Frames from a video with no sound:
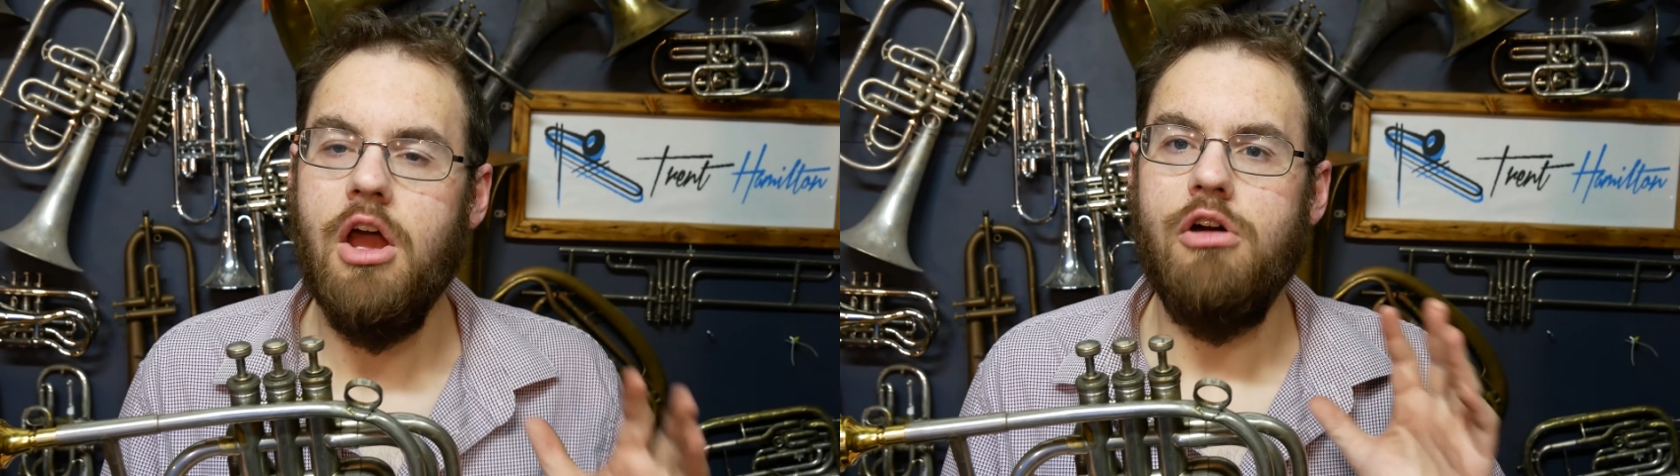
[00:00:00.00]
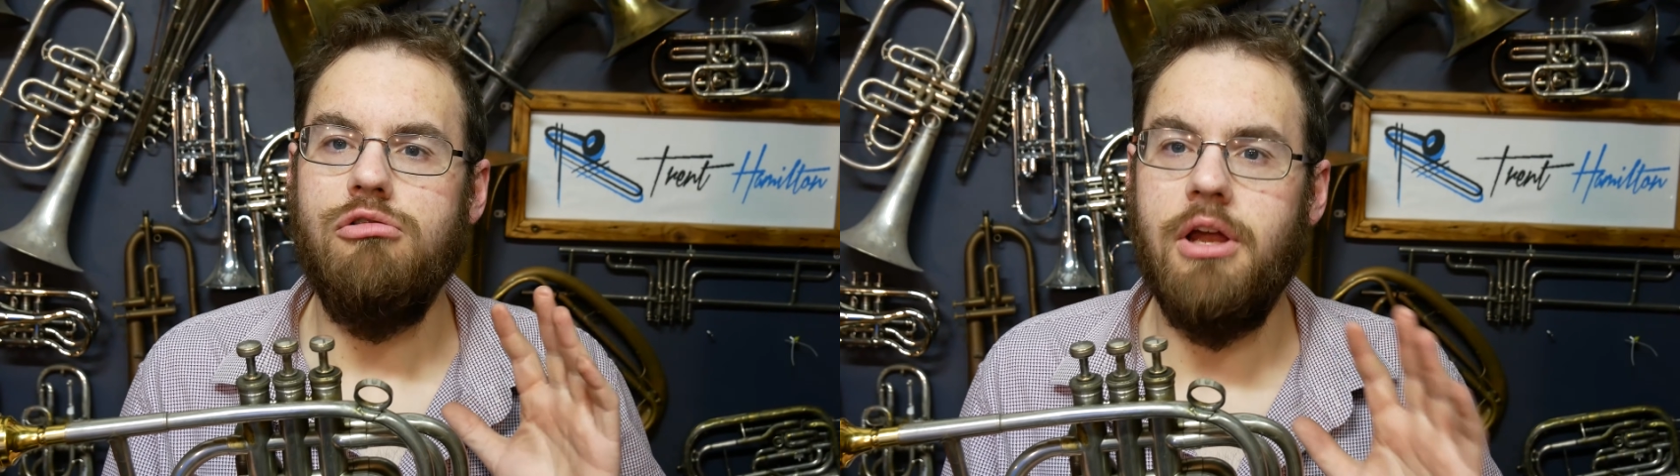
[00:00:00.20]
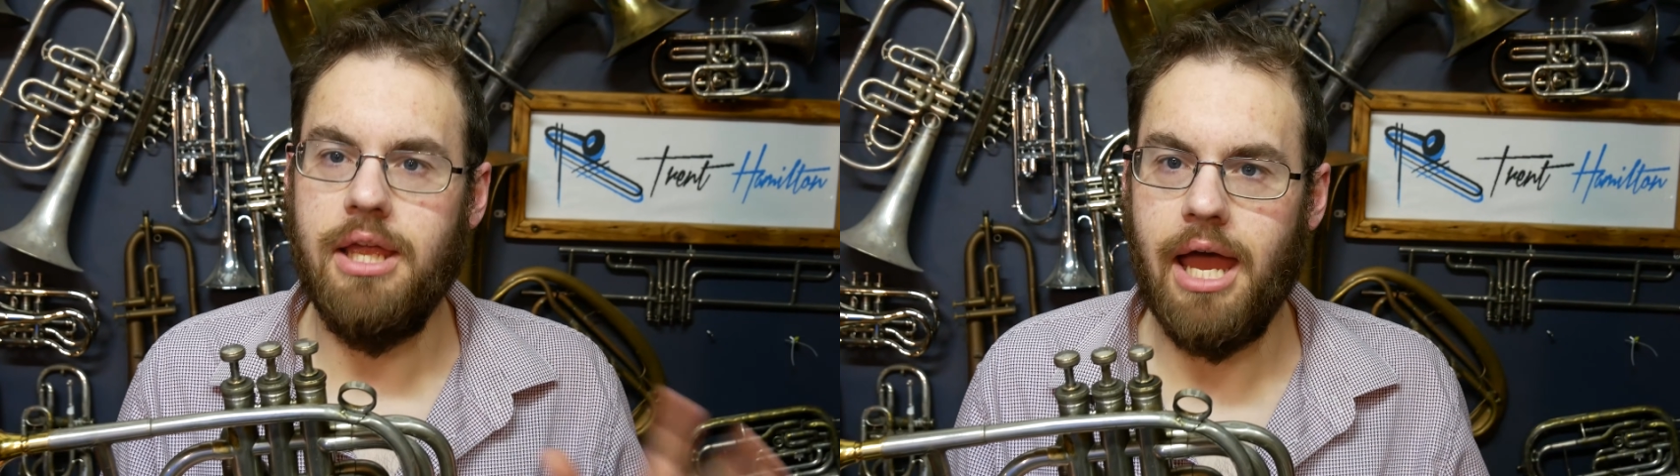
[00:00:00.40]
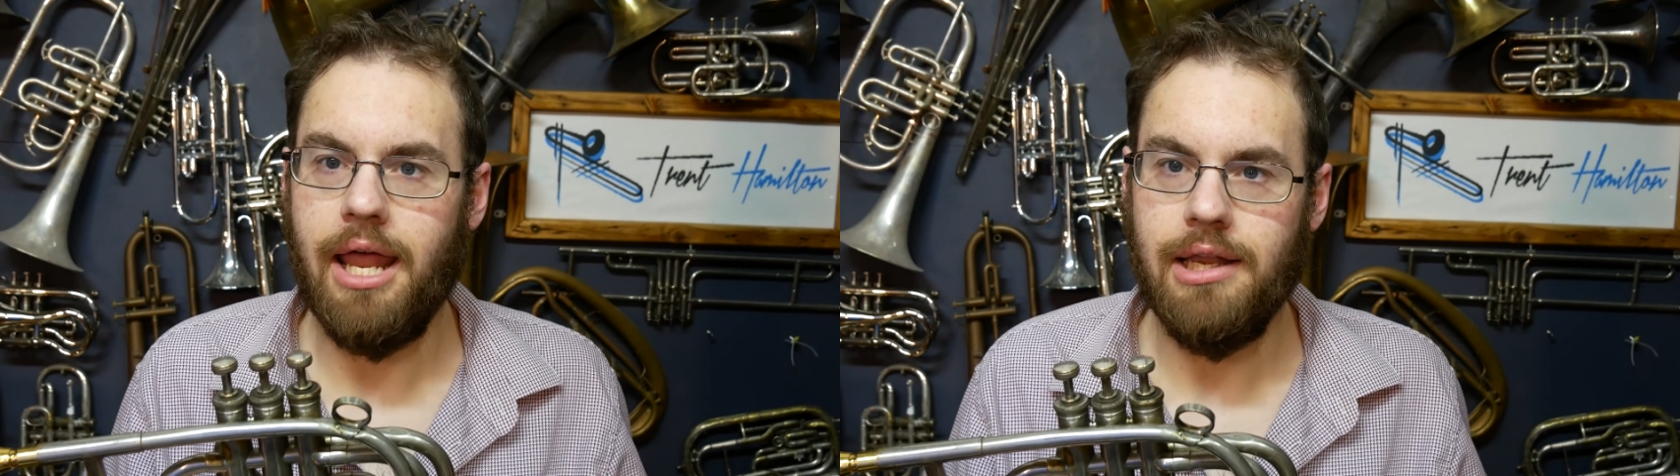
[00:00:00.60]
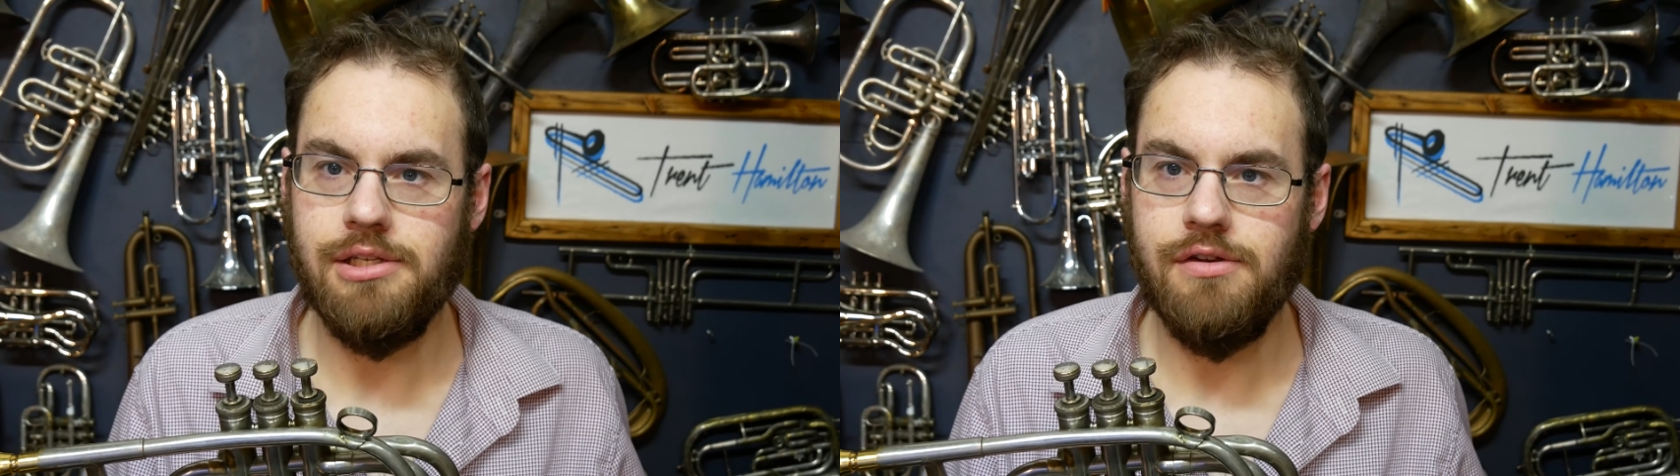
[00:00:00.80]

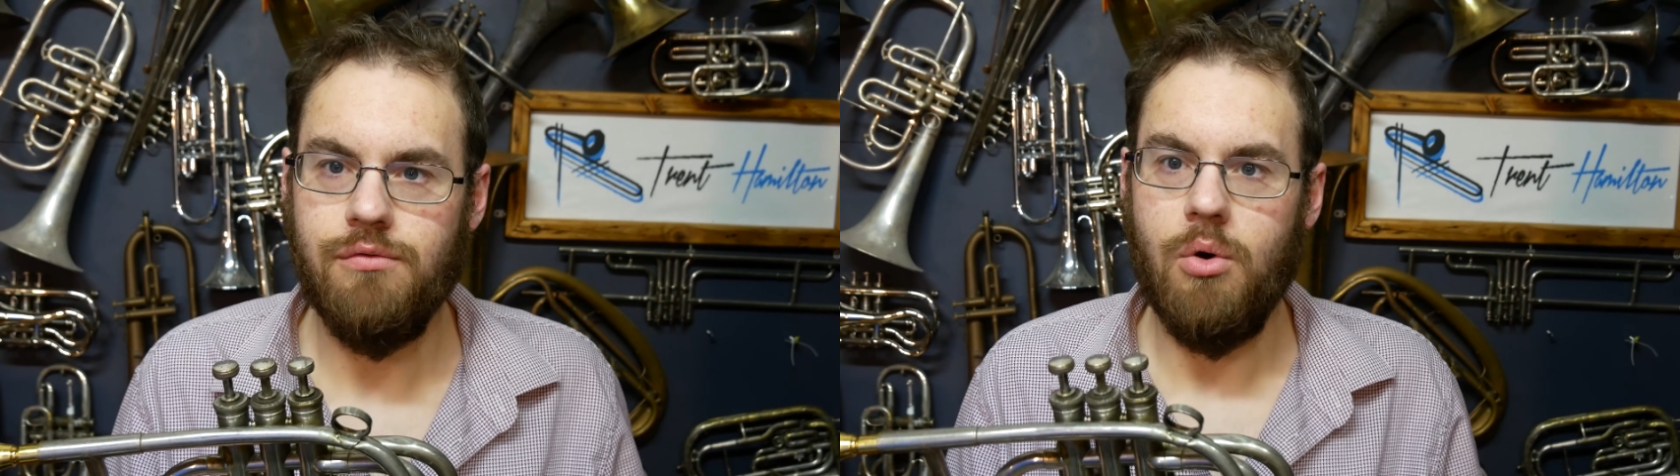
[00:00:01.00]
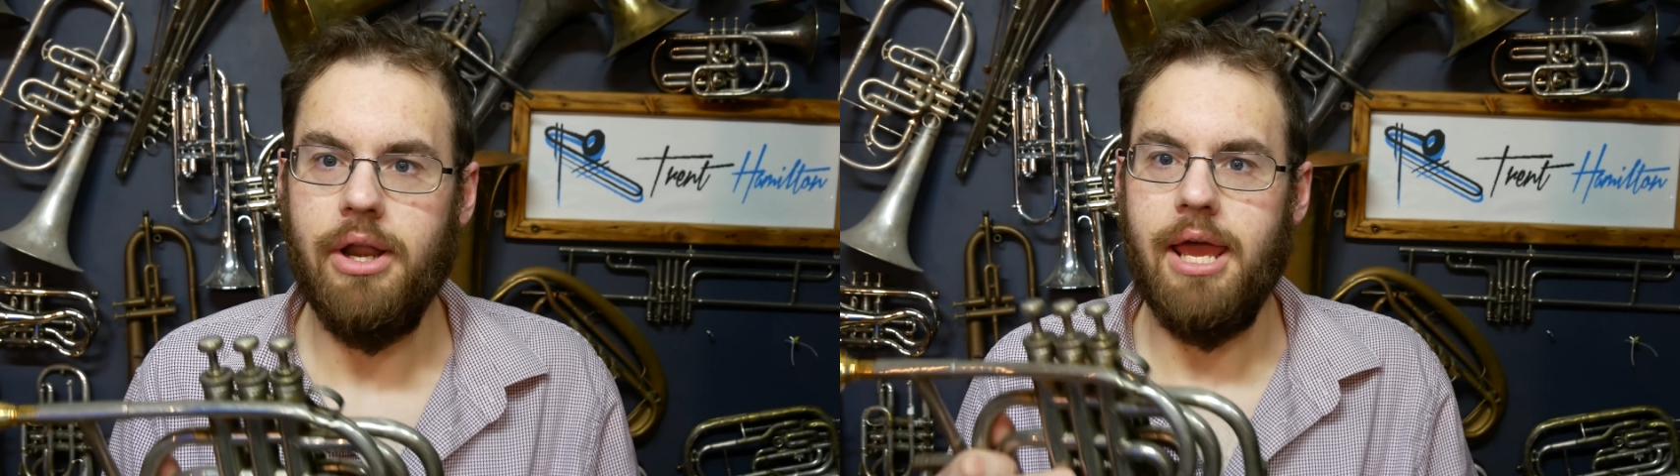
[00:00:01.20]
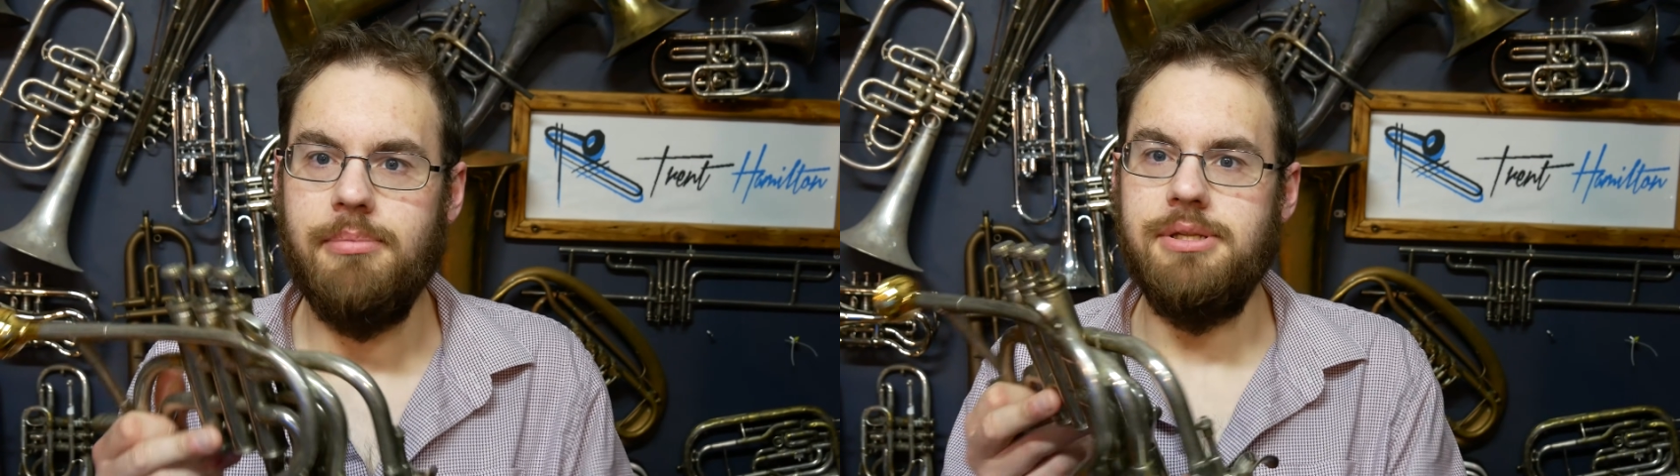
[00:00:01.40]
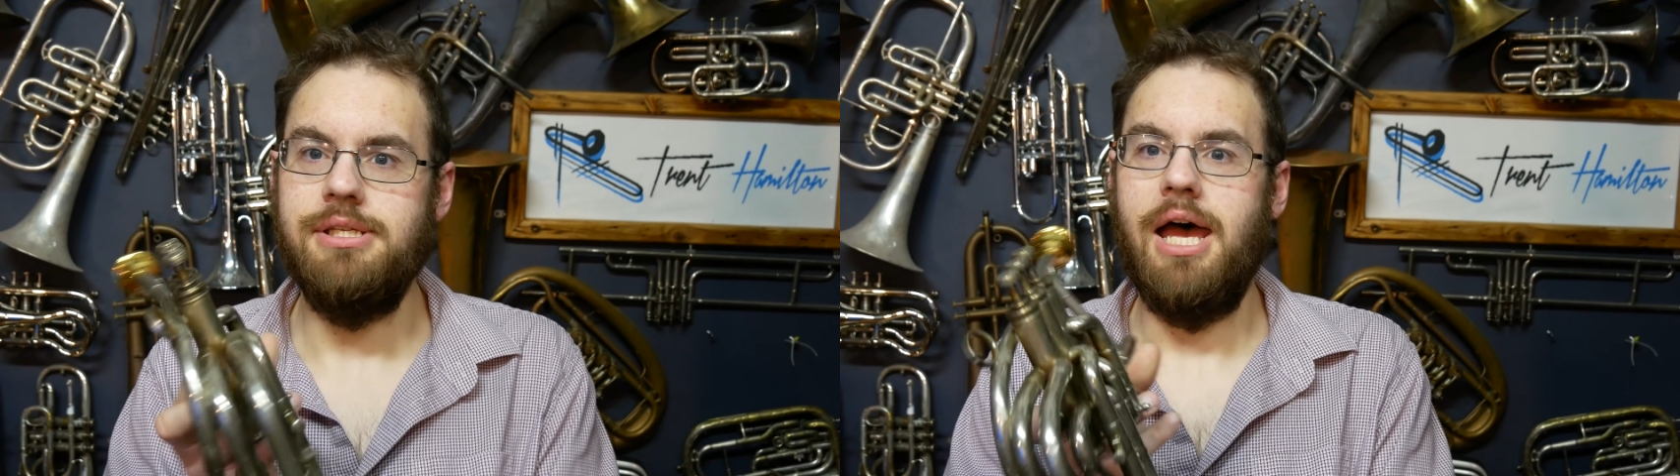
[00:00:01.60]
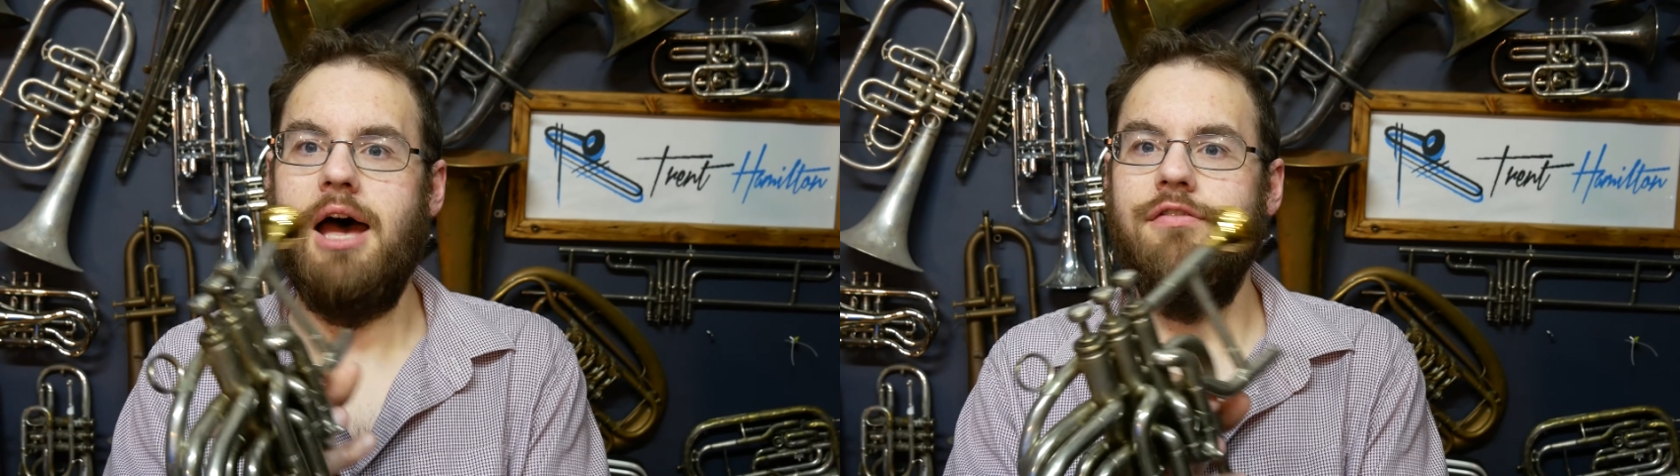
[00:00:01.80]
regardless of what happens
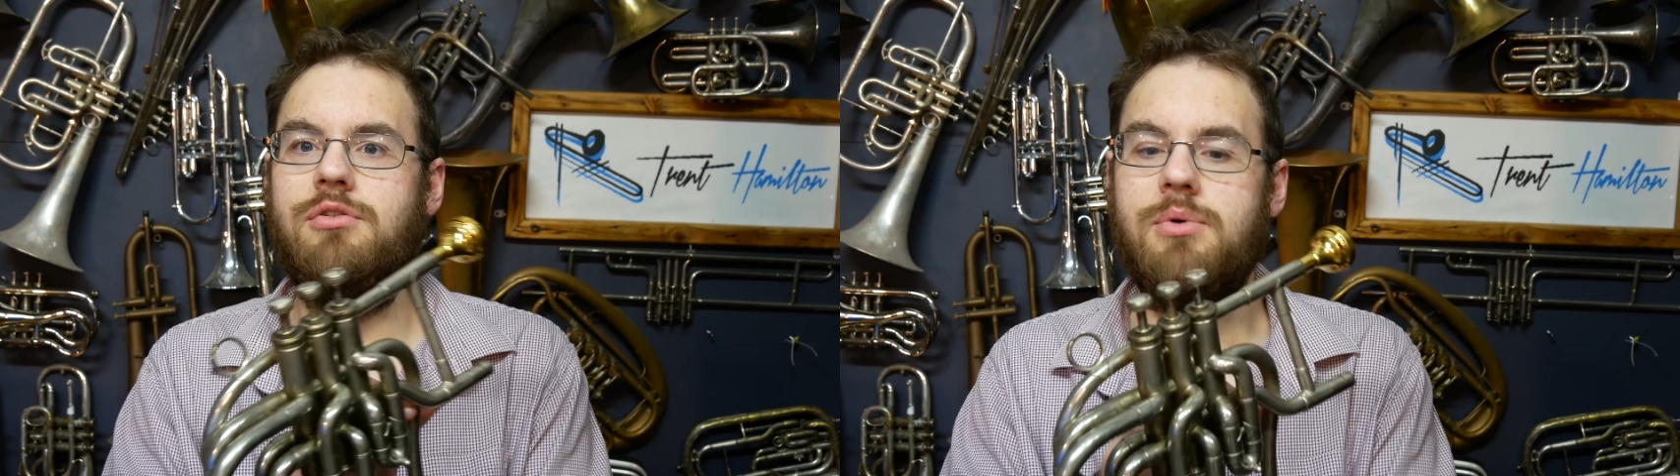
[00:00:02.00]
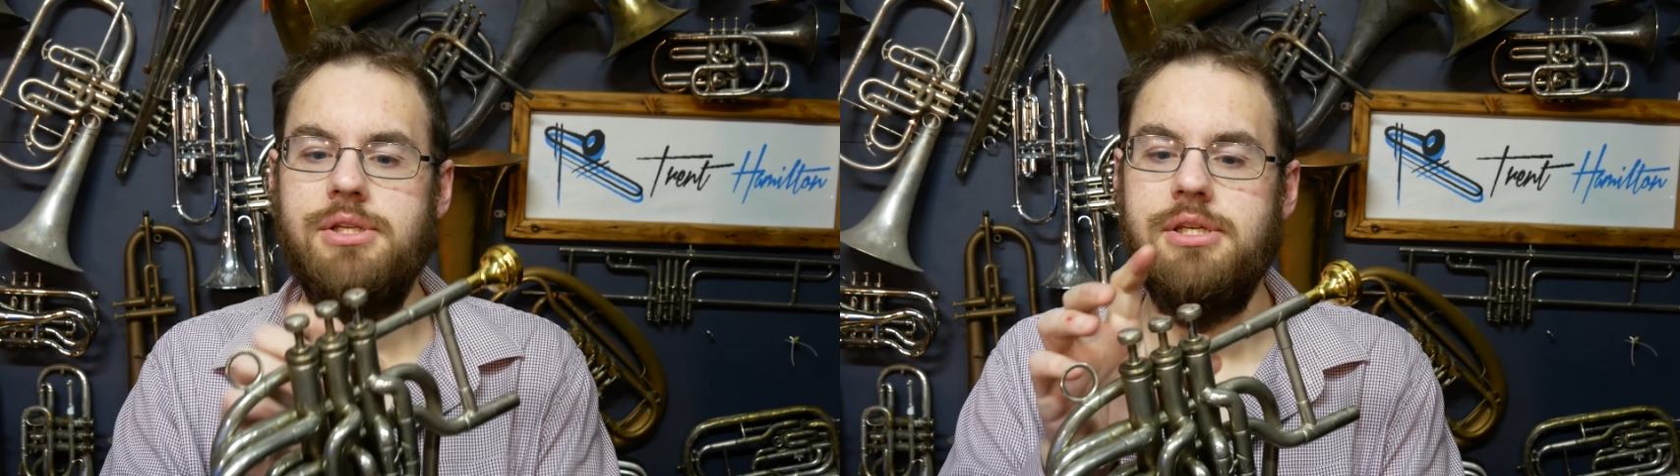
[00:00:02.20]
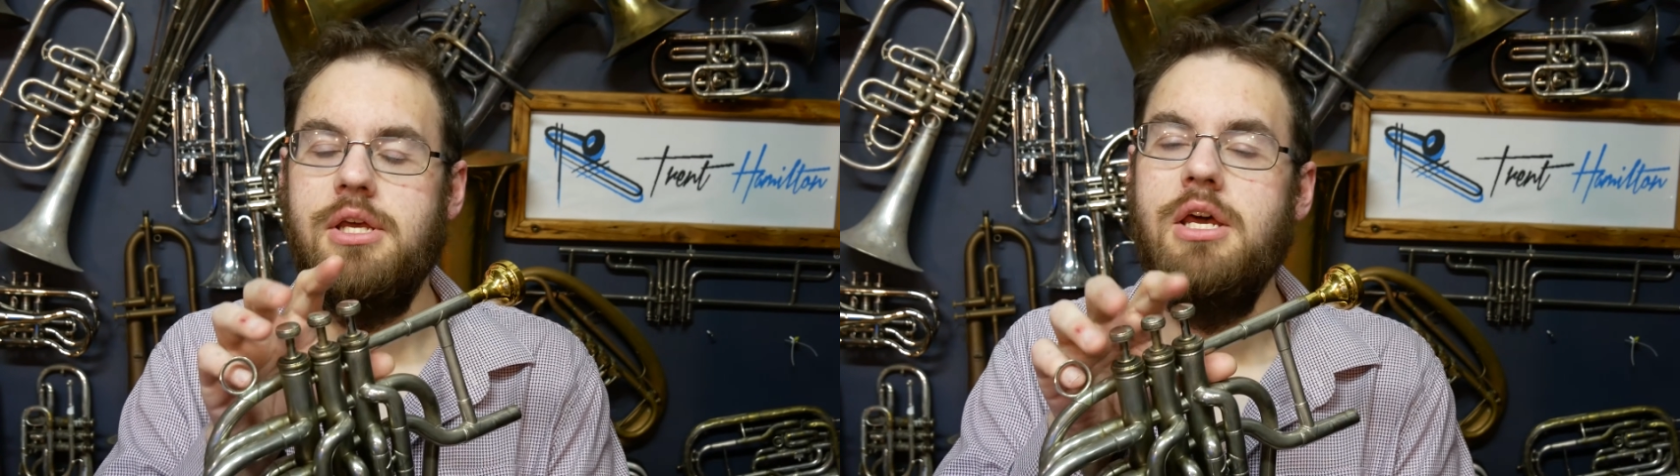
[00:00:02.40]
afterwards.